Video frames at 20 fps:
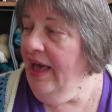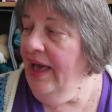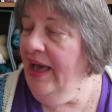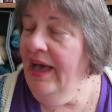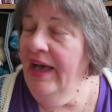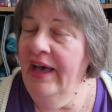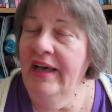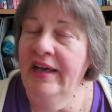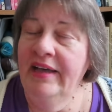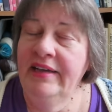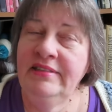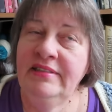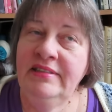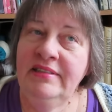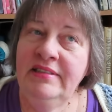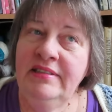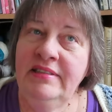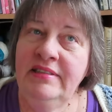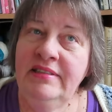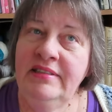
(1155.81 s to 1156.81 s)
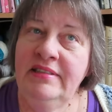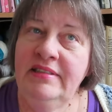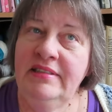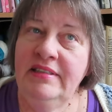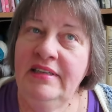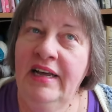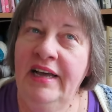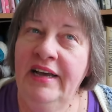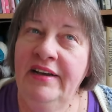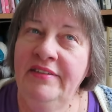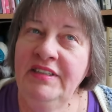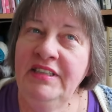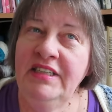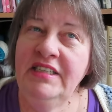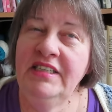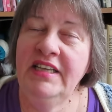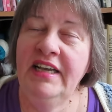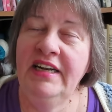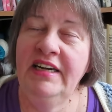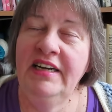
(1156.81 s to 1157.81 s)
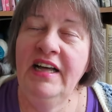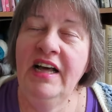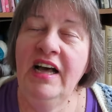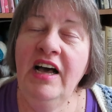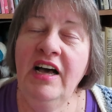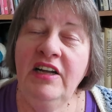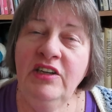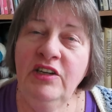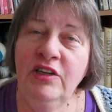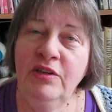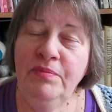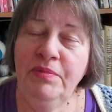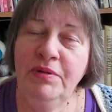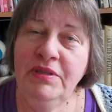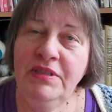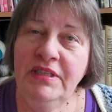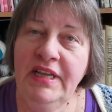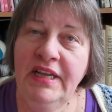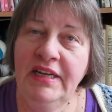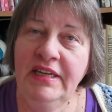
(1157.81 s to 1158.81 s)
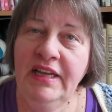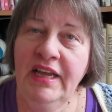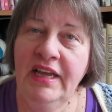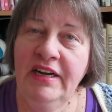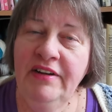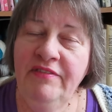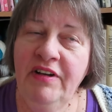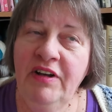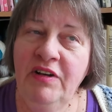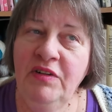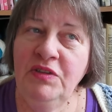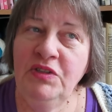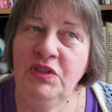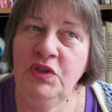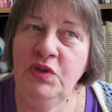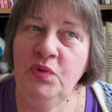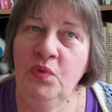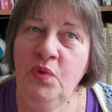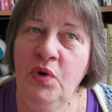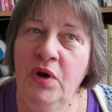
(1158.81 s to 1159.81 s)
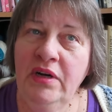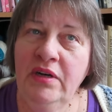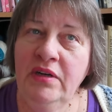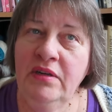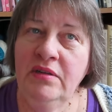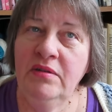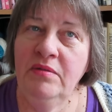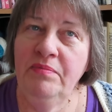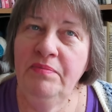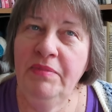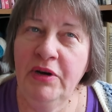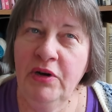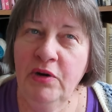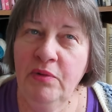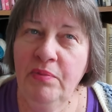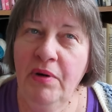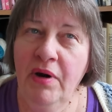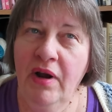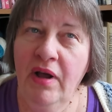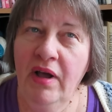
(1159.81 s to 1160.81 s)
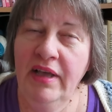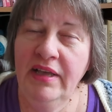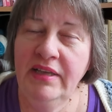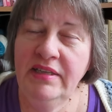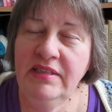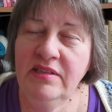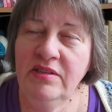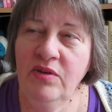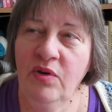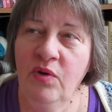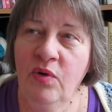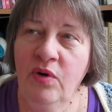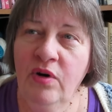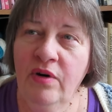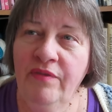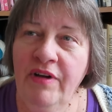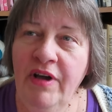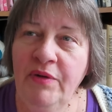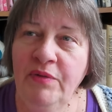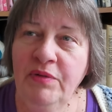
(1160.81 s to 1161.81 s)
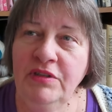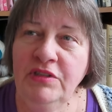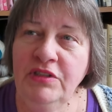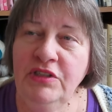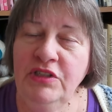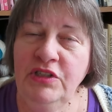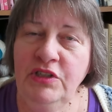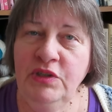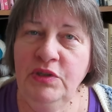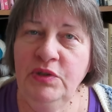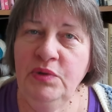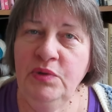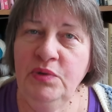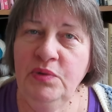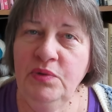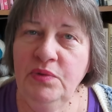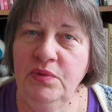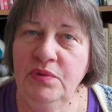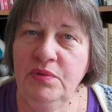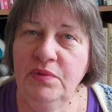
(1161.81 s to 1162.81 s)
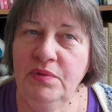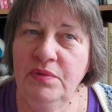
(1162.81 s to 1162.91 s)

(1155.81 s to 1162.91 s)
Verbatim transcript: and I haven't decided a hundred percent yet if I will do one bigger prize or if I will do